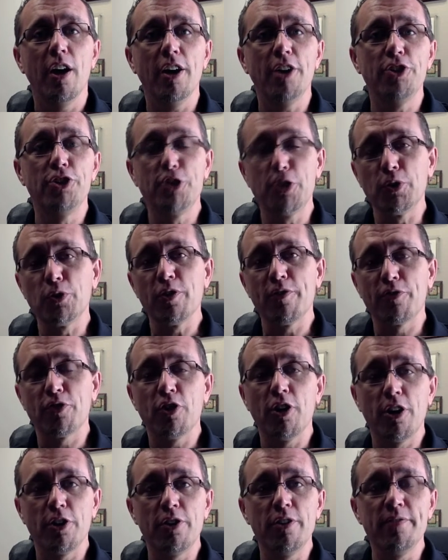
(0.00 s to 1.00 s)
generally
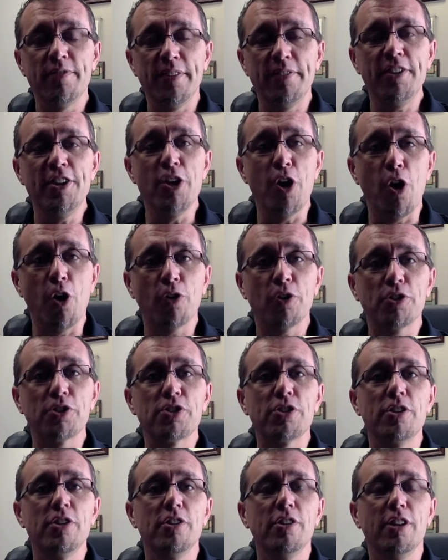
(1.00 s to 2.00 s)
for
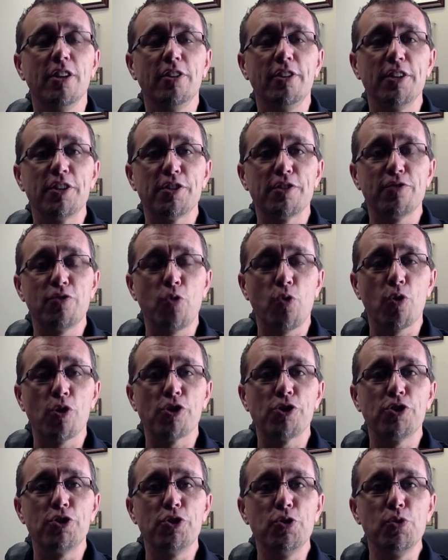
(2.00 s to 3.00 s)
$150, unless of
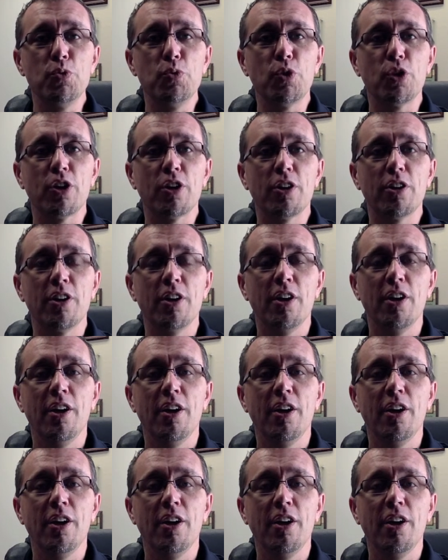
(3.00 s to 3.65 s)
course you were